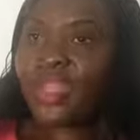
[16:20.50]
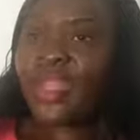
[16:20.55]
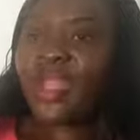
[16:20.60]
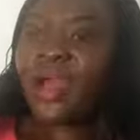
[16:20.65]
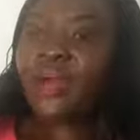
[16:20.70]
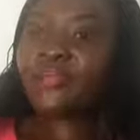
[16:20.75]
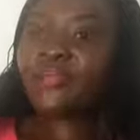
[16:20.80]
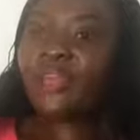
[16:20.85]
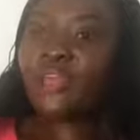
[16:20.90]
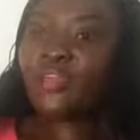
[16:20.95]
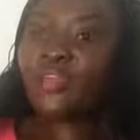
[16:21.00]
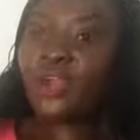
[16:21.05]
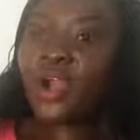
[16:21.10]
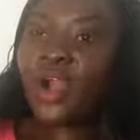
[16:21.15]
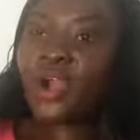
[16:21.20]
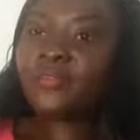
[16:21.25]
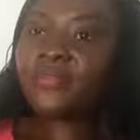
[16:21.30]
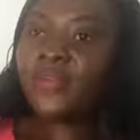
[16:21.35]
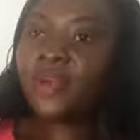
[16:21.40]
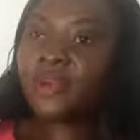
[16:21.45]
And then you
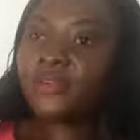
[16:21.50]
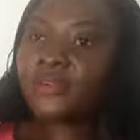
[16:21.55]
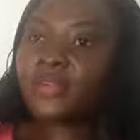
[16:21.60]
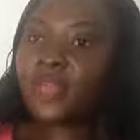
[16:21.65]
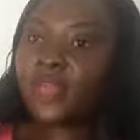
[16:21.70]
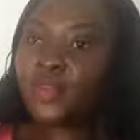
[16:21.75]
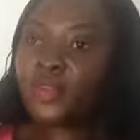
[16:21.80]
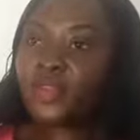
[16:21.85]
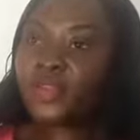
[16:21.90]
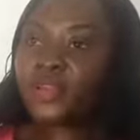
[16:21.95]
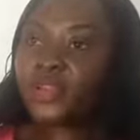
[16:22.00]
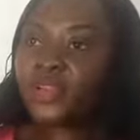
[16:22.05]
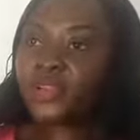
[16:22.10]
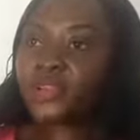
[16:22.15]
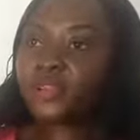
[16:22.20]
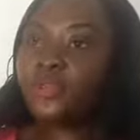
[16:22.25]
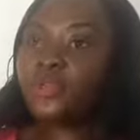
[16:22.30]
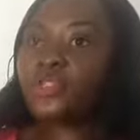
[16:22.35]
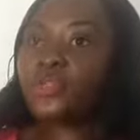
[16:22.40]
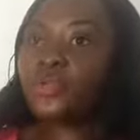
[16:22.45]
have healthcare
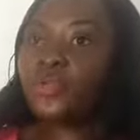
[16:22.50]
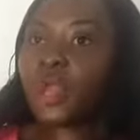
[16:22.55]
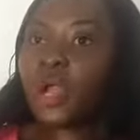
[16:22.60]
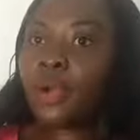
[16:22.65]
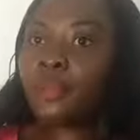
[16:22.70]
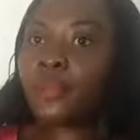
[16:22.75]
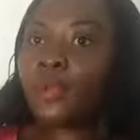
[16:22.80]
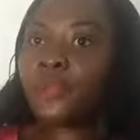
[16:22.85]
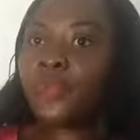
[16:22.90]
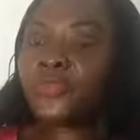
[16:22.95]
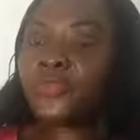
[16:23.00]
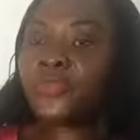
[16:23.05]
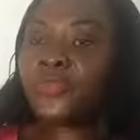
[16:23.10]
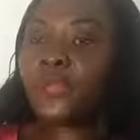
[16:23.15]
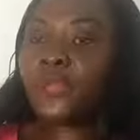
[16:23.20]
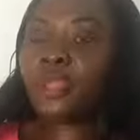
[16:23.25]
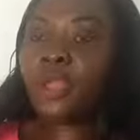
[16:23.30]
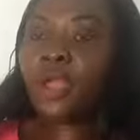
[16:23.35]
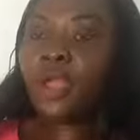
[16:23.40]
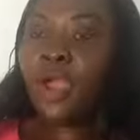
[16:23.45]
professionals who come home and
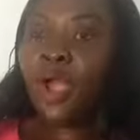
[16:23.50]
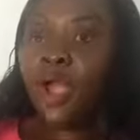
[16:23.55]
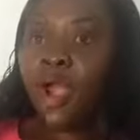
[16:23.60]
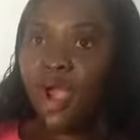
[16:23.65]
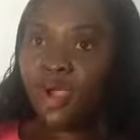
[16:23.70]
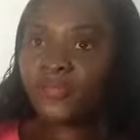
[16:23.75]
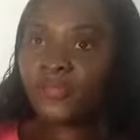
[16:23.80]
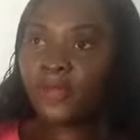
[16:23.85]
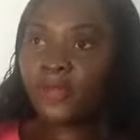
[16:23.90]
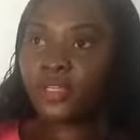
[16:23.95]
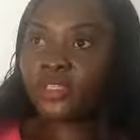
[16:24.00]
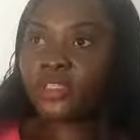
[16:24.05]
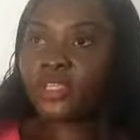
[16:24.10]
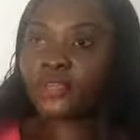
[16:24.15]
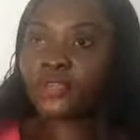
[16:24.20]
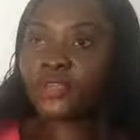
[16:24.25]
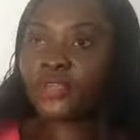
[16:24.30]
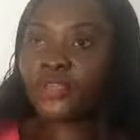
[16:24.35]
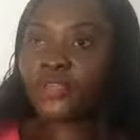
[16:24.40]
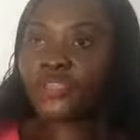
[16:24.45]
think, I've got a
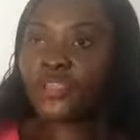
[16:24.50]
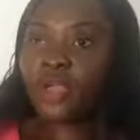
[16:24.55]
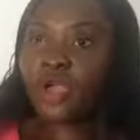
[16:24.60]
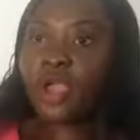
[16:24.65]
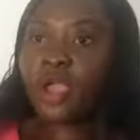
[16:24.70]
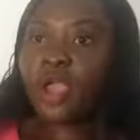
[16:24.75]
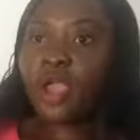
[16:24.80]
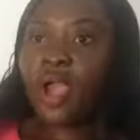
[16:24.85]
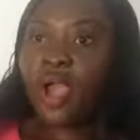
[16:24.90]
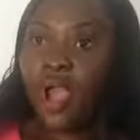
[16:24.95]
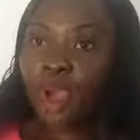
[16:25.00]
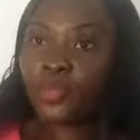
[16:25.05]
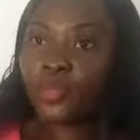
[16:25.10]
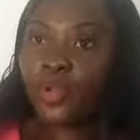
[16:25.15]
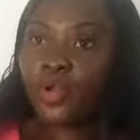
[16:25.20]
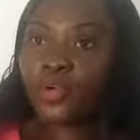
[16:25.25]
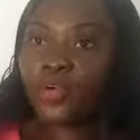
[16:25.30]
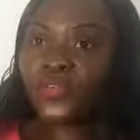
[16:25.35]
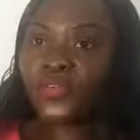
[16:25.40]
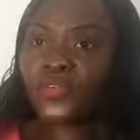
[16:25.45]
temperature, I'm
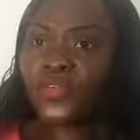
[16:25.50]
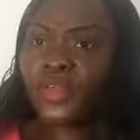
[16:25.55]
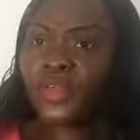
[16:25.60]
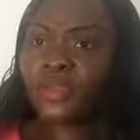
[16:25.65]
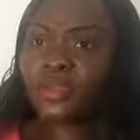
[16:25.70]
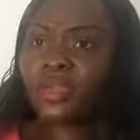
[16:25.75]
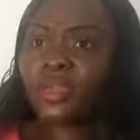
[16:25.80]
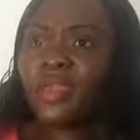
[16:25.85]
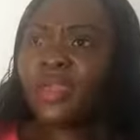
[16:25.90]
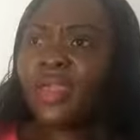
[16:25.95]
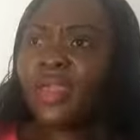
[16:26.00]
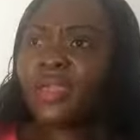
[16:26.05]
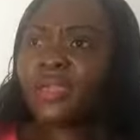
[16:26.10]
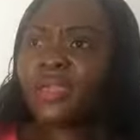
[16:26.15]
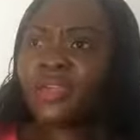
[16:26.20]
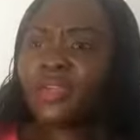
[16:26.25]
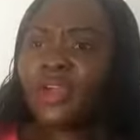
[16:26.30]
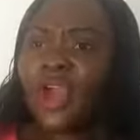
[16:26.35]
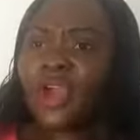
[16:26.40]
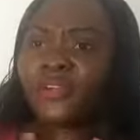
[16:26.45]
coughing, you
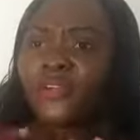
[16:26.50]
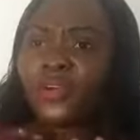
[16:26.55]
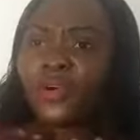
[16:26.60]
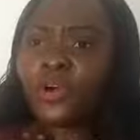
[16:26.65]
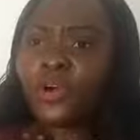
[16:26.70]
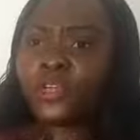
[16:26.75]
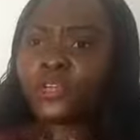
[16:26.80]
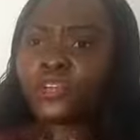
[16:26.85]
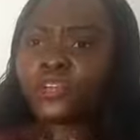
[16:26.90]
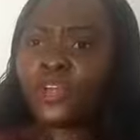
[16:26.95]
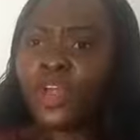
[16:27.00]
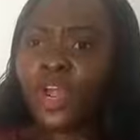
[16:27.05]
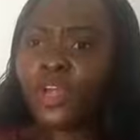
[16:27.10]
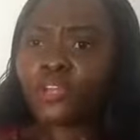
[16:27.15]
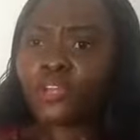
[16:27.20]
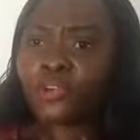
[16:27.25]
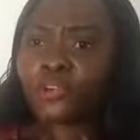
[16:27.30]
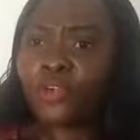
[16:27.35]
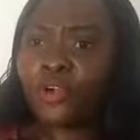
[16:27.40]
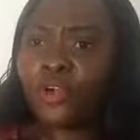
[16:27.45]
know, I've got a dry
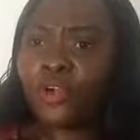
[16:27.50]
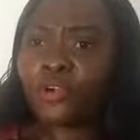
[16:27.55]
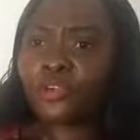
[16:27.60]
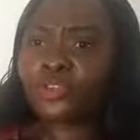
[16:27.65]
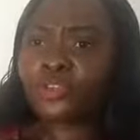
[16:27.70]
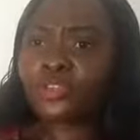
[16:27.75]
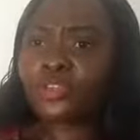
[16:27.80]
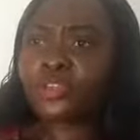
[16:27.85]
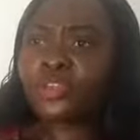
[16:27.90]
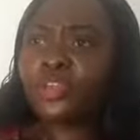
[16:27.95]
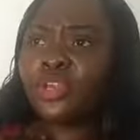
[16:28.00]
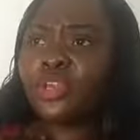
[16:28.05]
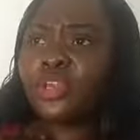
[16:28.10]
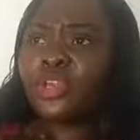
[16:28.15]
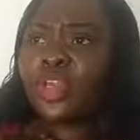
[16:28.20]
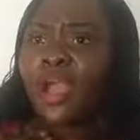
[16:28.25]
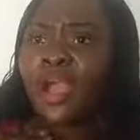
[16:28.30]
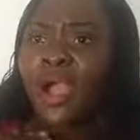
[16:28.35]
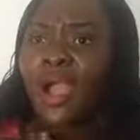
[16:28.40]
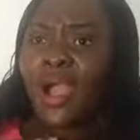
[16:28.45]
throat.
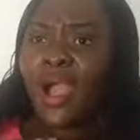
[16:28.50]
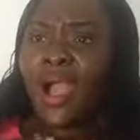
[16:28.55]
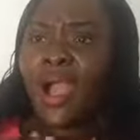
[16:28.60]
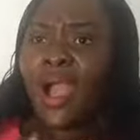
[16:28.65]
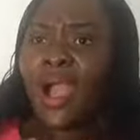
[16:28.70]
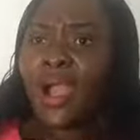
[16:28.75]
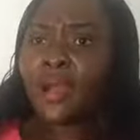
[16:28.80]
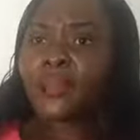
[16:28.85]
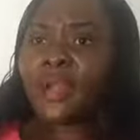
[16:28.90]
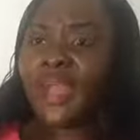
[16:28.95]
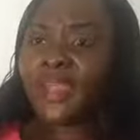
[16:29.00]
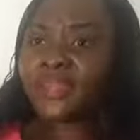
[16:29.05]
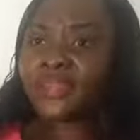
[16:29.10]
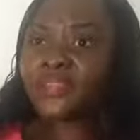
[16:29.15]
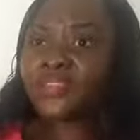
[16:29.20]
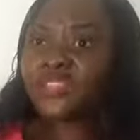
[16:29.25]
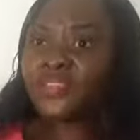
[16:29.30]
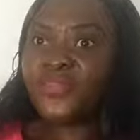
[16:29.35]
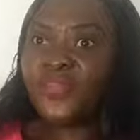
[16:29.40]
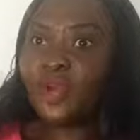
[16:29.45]
Am I
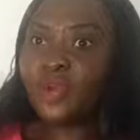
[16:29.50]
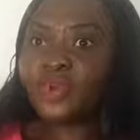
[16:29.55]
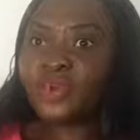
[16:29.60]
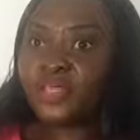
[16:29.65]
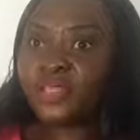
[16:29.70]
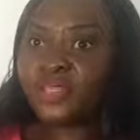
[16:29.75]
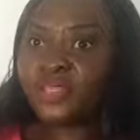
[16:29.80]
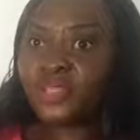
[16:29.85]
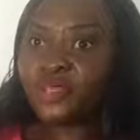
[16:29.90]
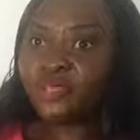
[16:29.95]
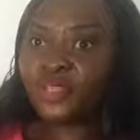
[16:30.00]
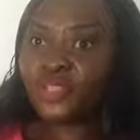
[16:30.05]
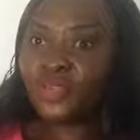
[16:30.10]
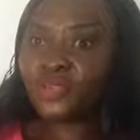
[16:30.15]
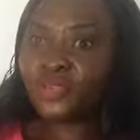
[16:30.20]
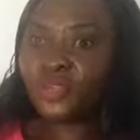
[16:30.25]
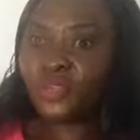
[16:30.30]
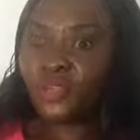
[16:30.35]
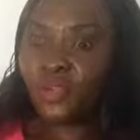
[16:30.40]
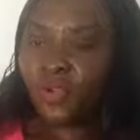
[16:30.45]
developing symptoms
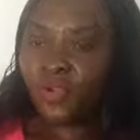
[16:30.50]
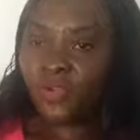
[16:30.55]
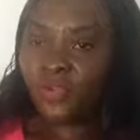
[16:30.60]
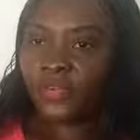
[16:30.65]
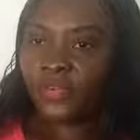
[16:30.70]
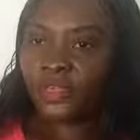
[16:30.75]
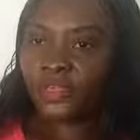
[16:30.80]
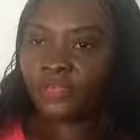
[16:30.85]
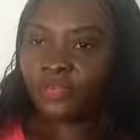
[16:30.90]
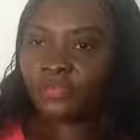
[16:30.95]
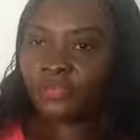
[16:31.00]
of COVID?